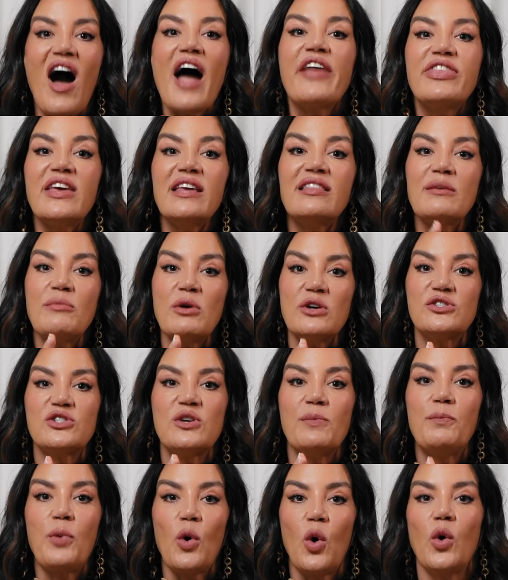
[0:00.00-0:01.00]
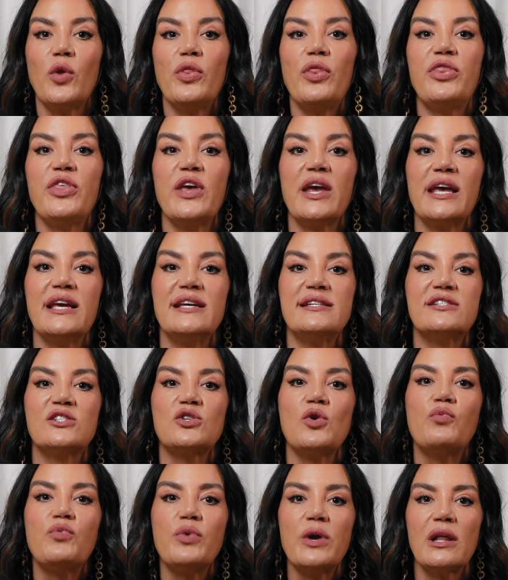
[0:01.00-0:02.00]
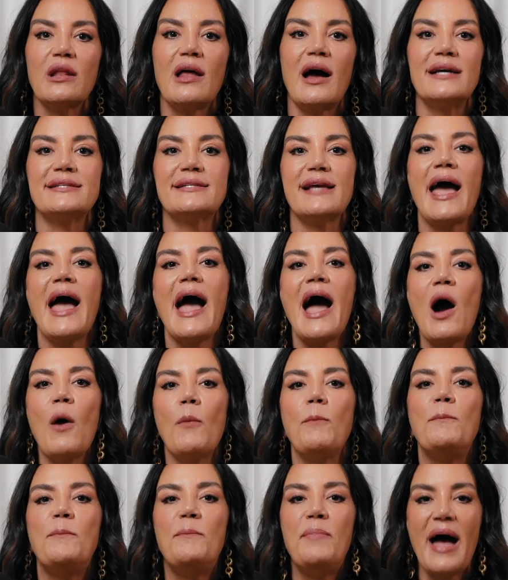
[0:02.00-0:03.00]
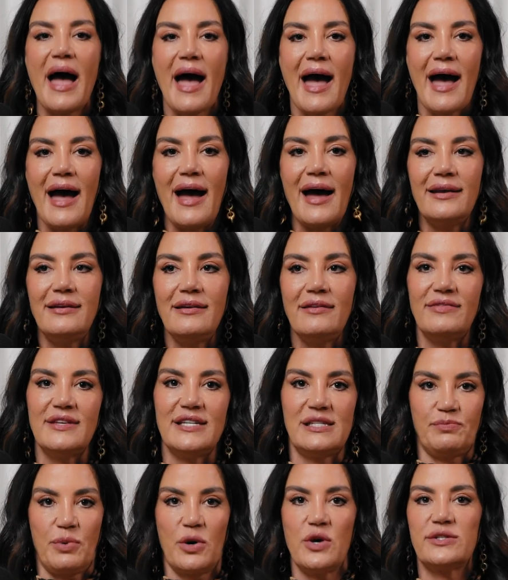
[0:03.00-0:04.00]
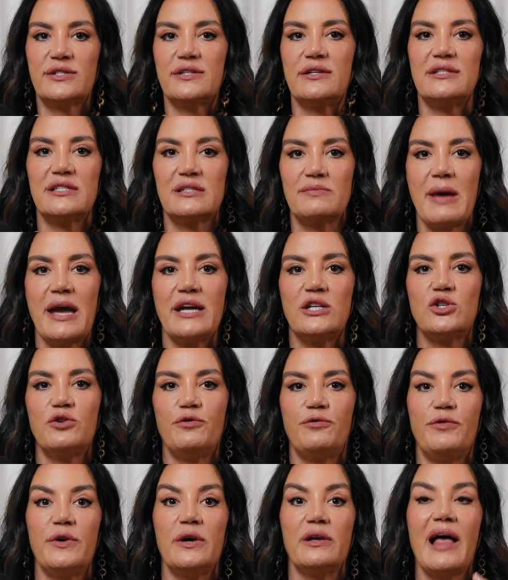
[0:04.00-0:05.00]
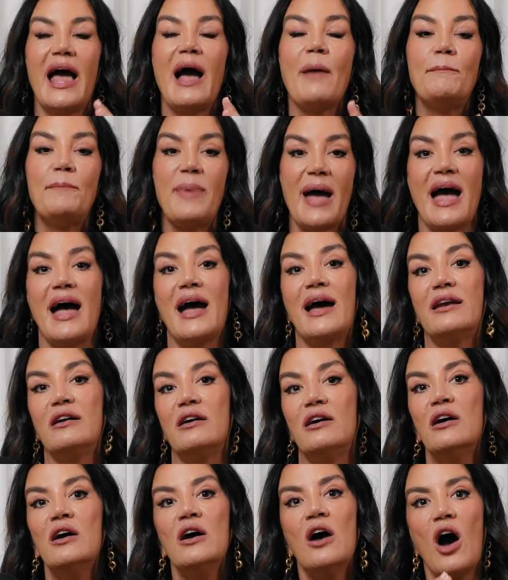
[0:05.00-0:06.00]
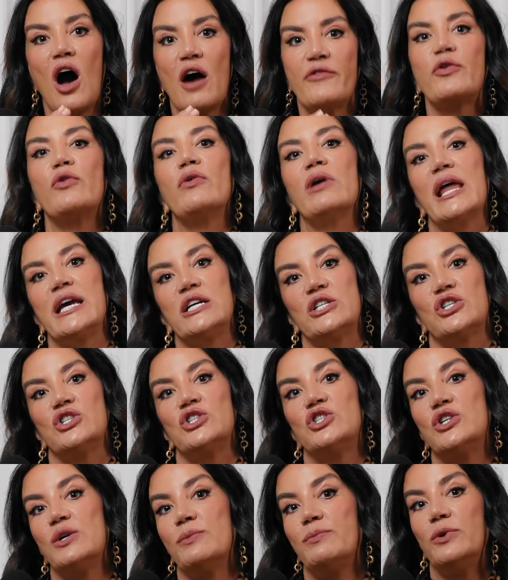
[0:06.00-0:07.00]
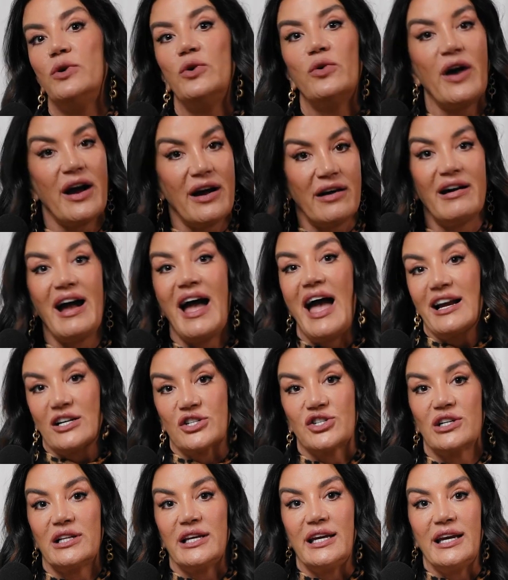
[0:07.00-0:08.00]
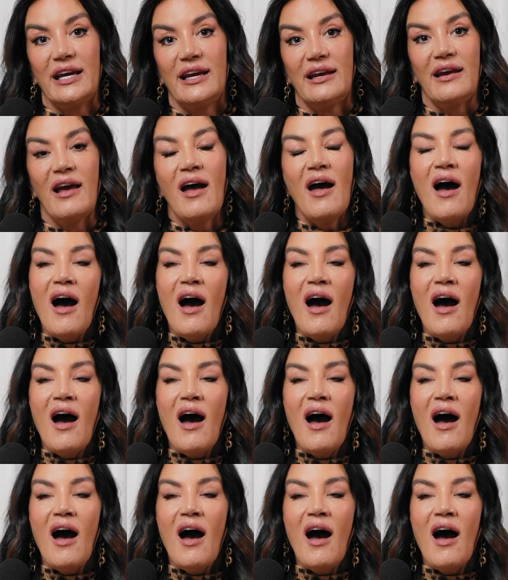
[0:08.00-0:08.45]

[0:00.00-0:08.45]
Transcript: I think the most important thing is to realize how bad this person has made you feel, how bad of a relationship you are actually in.